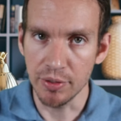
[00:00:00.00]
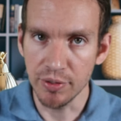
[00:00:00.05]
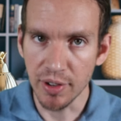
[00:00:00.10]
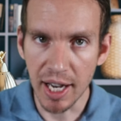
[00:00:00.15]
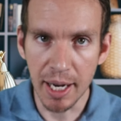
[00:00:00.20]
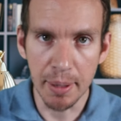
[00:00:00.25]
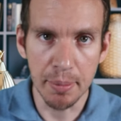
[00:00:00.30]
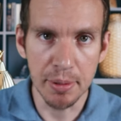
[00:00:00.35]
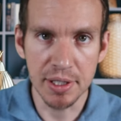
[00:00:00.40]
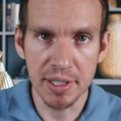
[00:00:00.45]

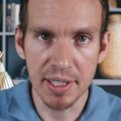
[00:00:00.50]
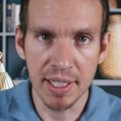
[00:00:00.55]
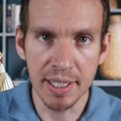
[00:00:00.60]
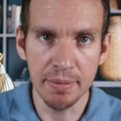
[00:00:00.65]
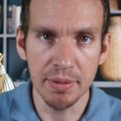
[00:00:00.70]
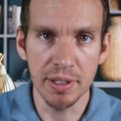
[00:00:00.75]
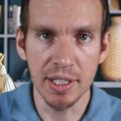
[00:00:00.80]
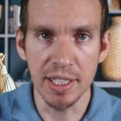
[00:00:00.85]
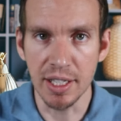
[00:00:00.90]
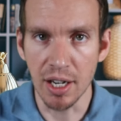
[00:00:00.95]

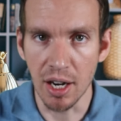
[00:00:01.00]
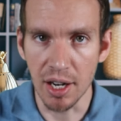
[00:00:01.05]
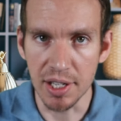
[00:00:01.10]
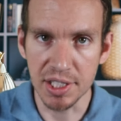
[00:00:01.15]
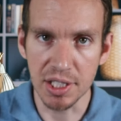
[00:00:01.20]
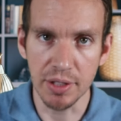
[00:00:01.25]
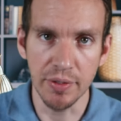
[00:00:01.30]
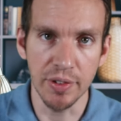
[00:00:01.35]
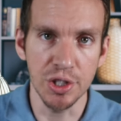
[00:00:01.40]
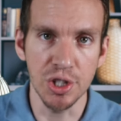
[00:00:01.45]
5%, the
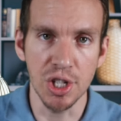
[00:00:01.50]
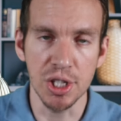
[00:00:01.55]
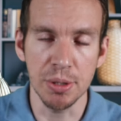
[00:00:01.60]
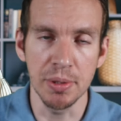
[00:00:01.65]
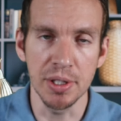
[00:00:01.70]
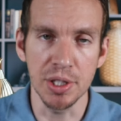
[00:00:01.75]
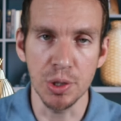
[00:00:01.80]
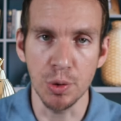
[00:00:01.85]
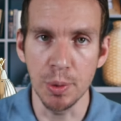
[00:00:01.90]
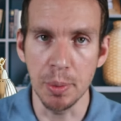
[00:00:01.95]
cost of living
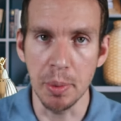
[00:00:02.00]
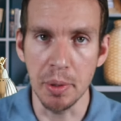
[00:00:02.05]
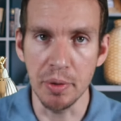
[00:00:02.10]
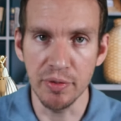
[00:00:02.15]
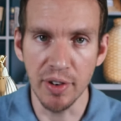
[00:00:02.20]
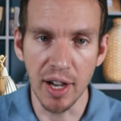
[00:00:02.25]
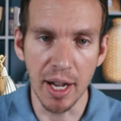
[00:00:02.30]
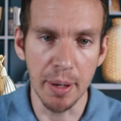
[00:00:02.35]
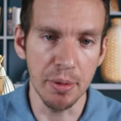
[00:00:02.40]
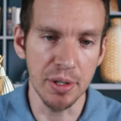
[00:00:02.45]
adjustment is going to be
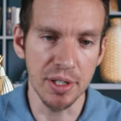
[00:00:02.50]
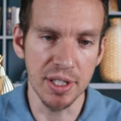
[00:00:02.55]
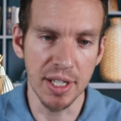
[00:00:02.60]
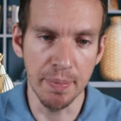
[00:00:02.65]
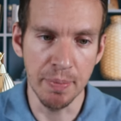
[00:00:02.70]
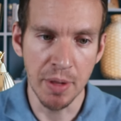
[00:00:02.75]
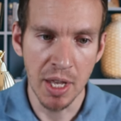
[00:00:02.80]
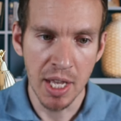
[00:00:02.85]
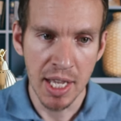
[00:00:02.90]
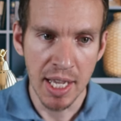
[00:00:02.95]

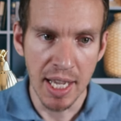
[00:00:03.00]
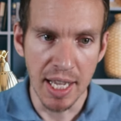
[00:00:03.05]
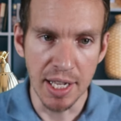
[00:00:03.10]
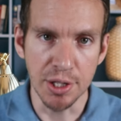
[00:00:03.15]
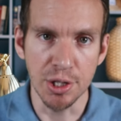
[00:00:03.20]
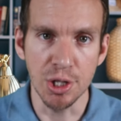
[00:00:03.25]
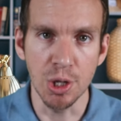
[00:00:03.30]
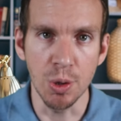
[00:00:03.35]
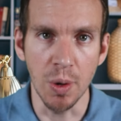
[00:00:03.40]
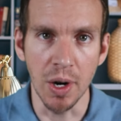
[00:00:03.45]
5%,
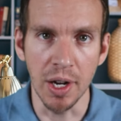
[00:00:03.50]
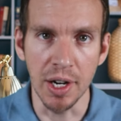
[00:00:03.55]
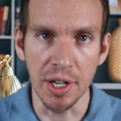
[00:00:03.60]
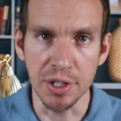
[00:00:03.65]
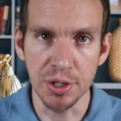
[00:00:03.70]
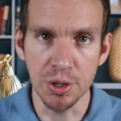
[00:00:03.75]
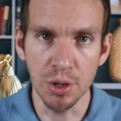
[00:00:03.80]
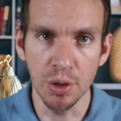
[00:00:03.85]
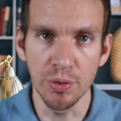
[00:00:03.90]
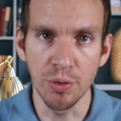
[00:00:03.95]
and so on
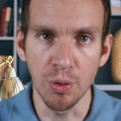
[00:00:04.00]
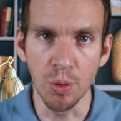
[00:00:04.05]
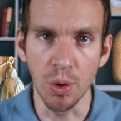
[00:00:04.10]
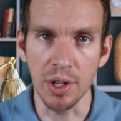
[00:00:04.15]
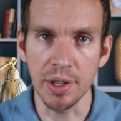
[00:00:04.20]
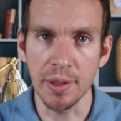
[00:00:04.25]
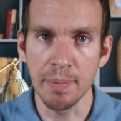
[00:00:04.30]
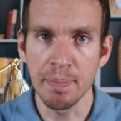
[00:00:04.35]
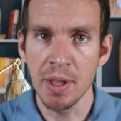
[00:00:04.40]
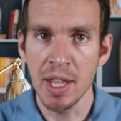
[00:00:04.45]
and so
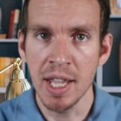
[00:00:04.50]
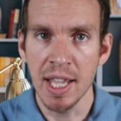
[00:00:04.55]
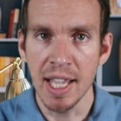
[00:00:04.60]
forth.